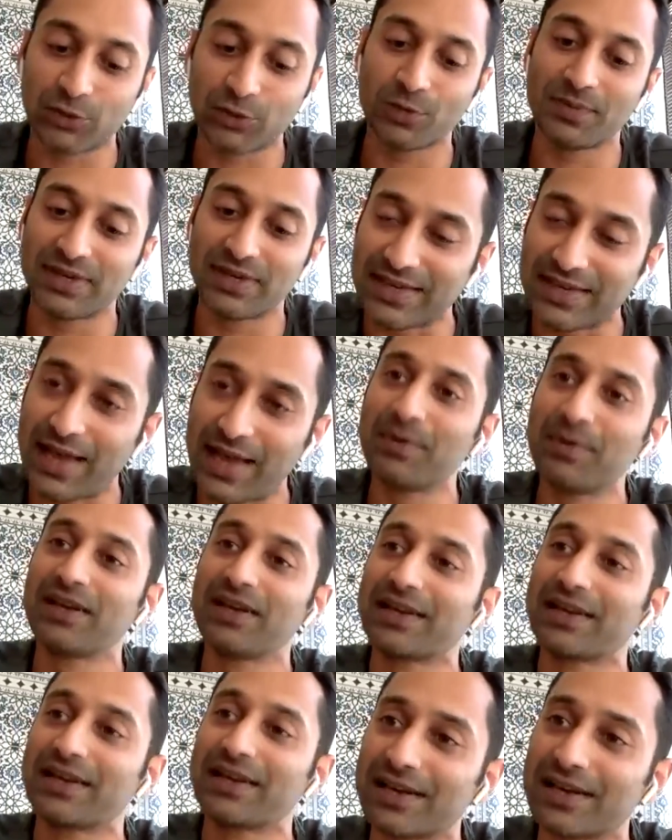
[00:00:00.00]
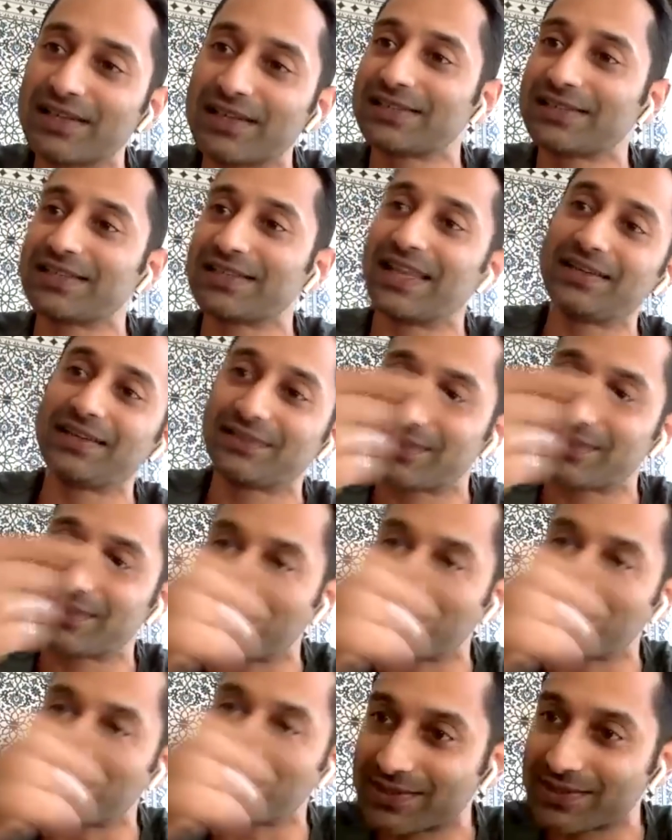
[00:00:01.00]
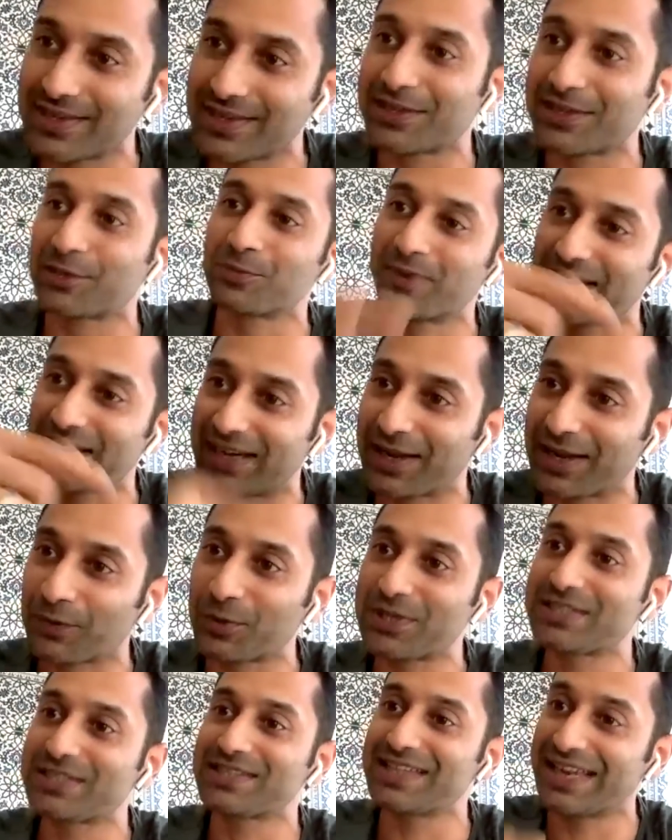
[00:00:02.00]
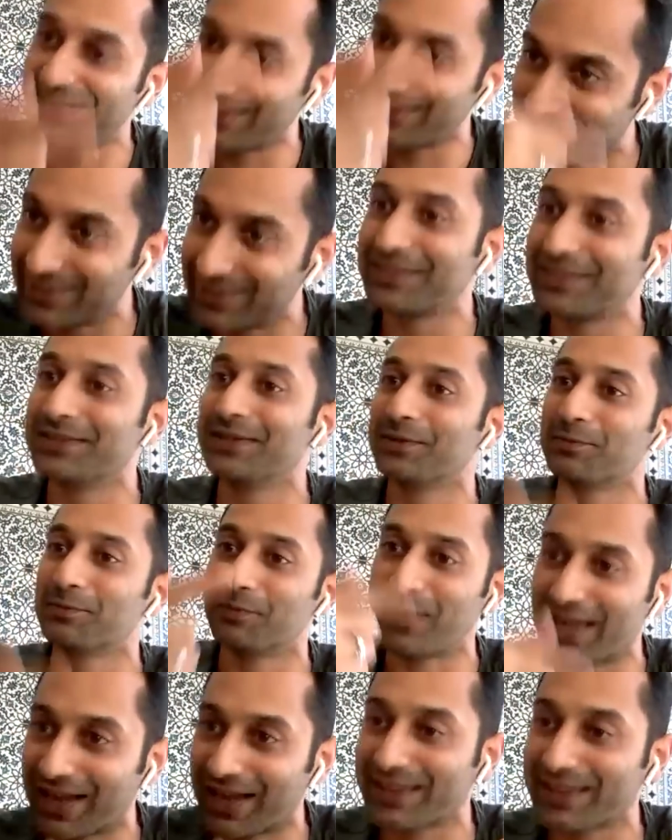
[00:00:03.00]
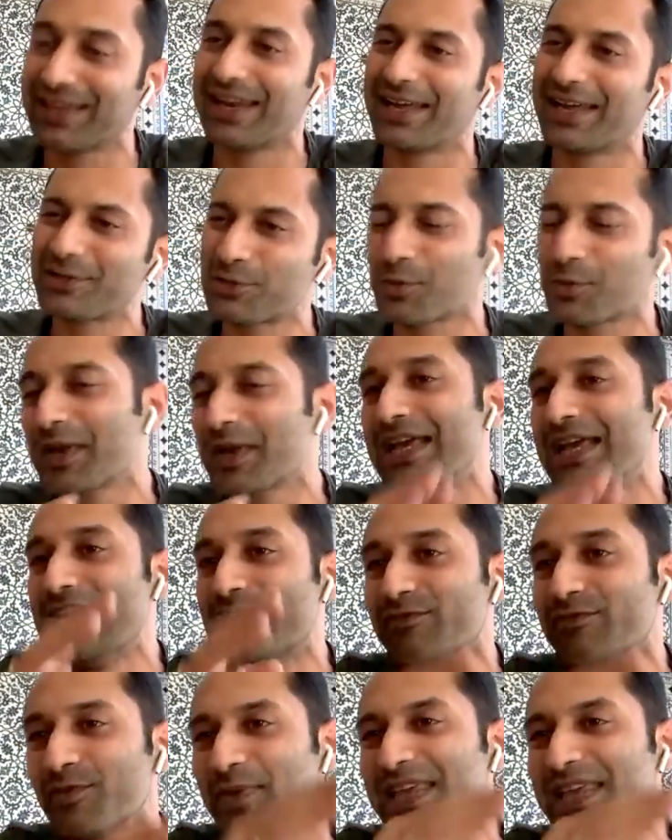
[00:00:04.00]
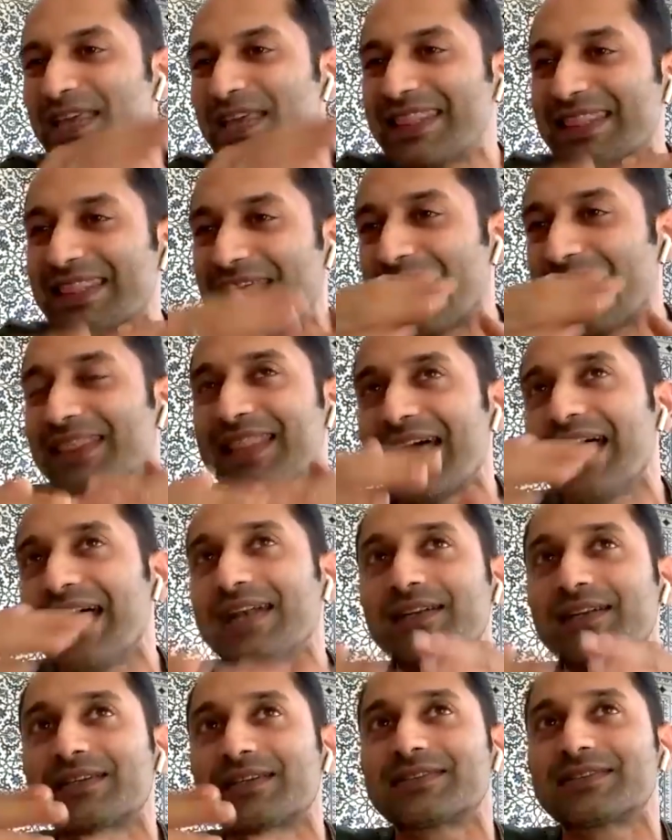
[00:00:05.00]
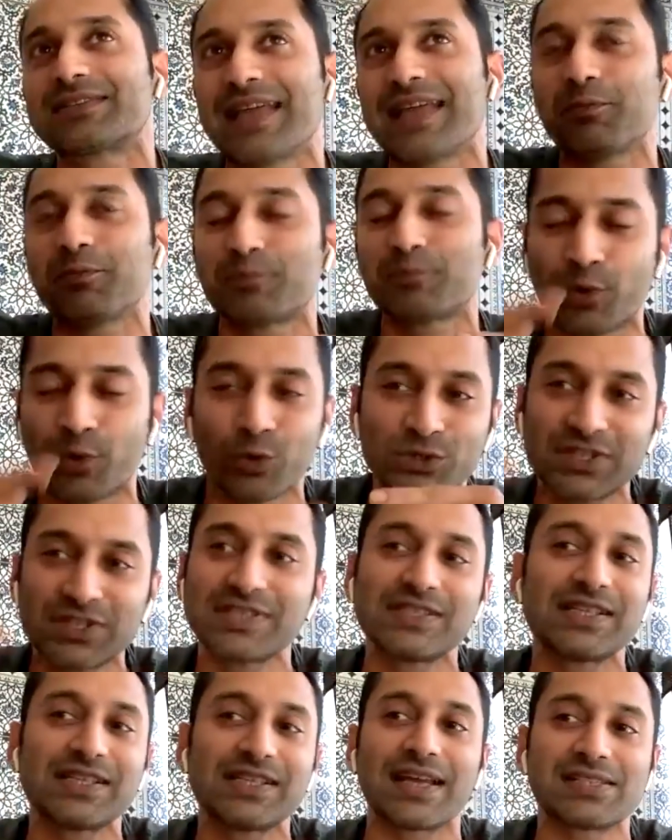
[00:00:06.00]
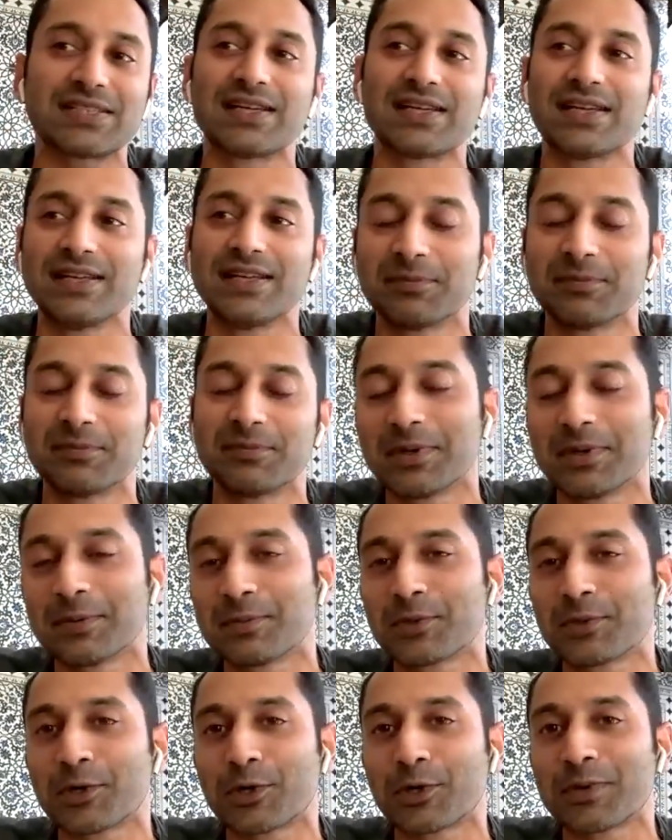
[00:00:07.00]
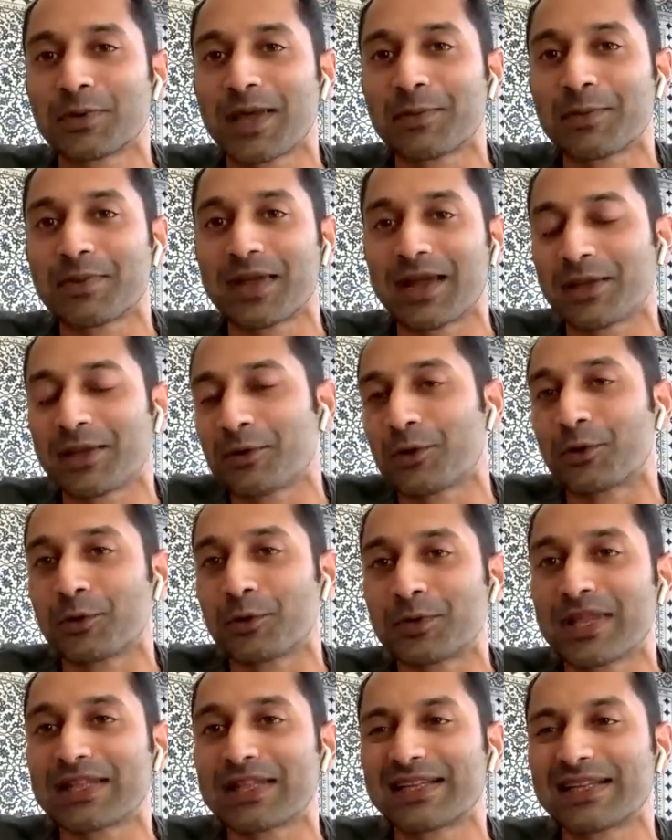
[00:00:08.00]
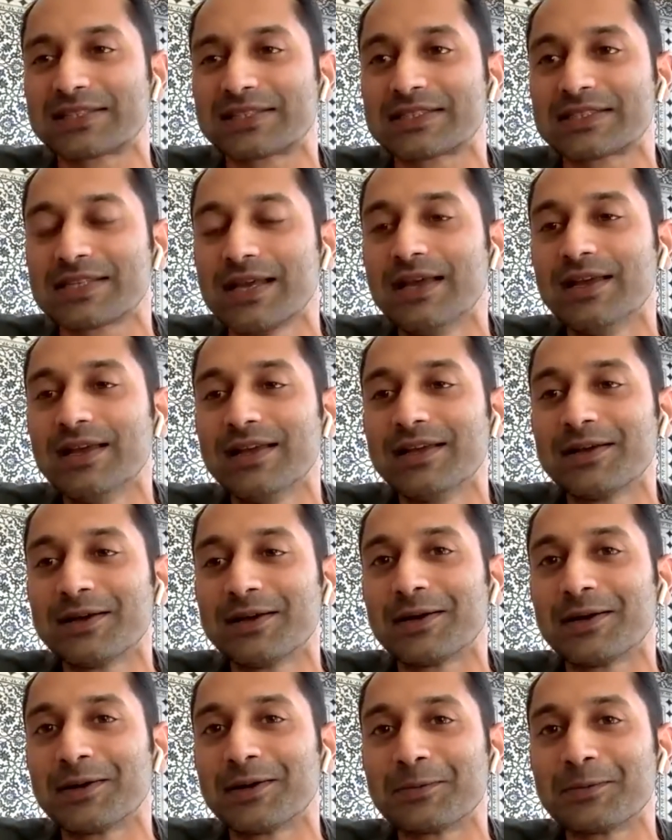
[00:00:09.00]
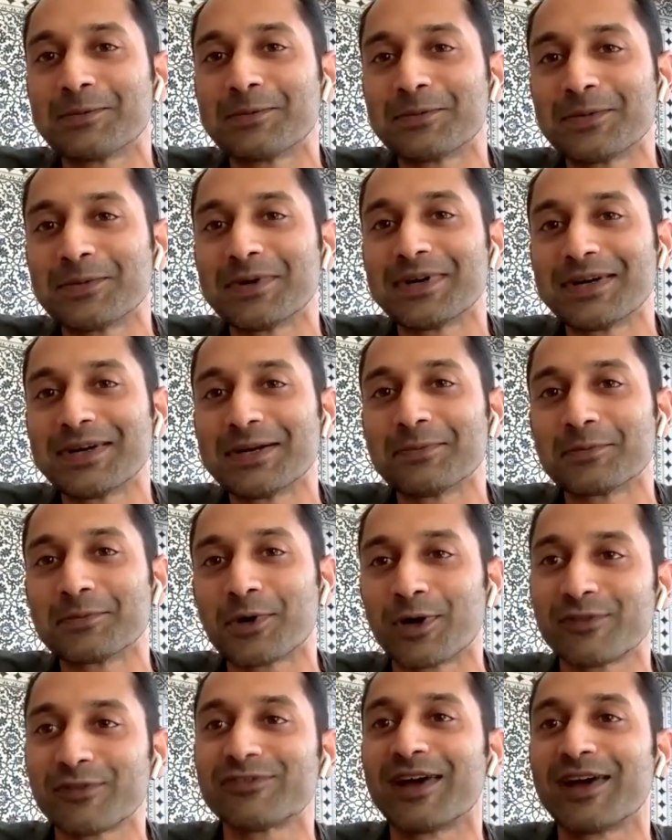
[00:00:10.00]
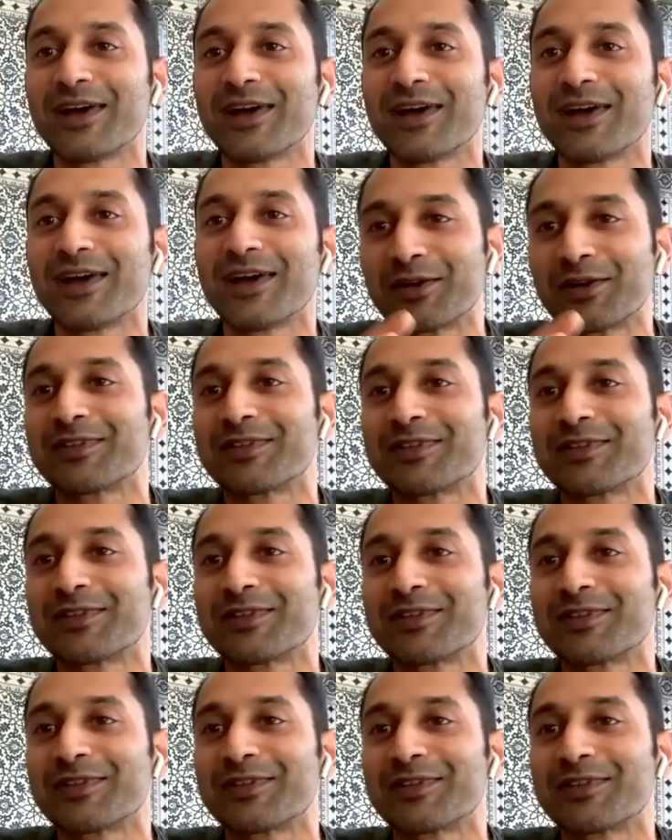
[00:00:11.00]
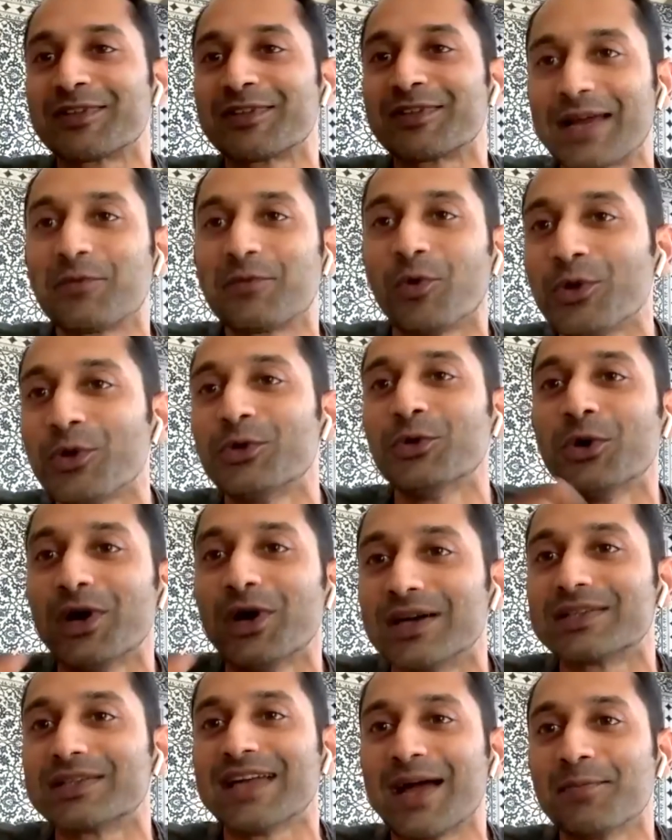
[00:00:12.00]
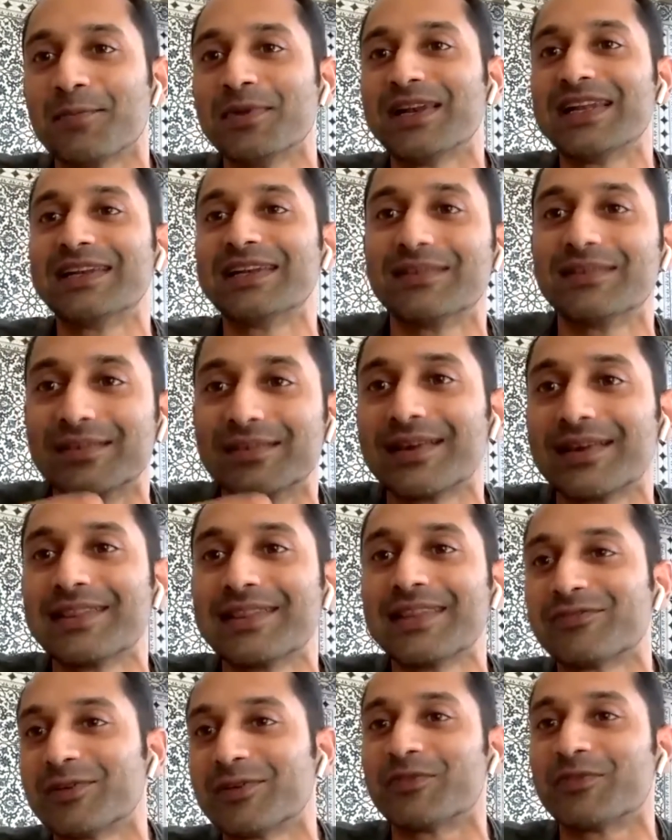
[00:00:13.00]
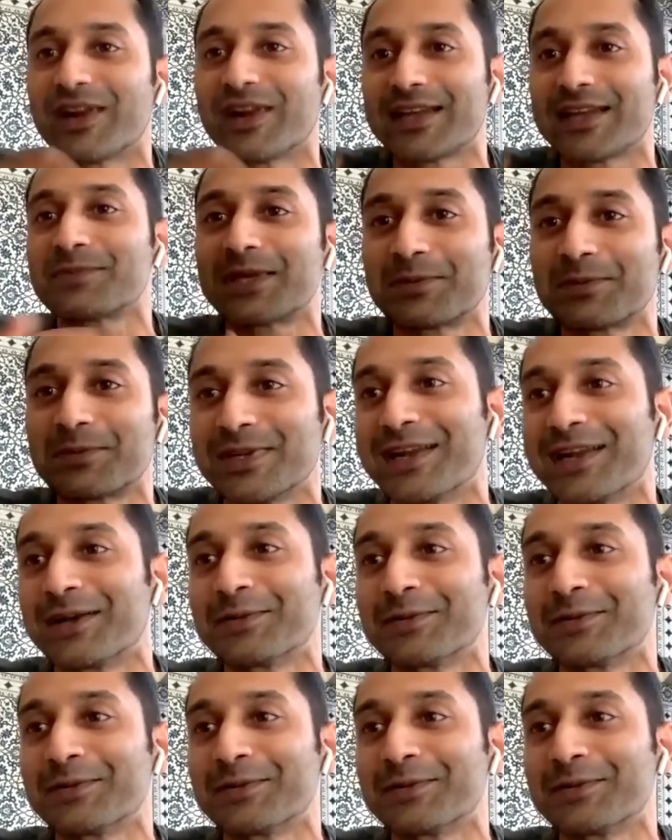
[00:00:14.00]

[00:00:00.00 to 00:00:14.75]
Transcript: to him in Tamil, English, and then translate it to my language, then by heart the line. So for me, that process is actually, you know, I don't know, I'm not a fan of that process. I want to do a Tamil and Hindi film where I speak Malayalam.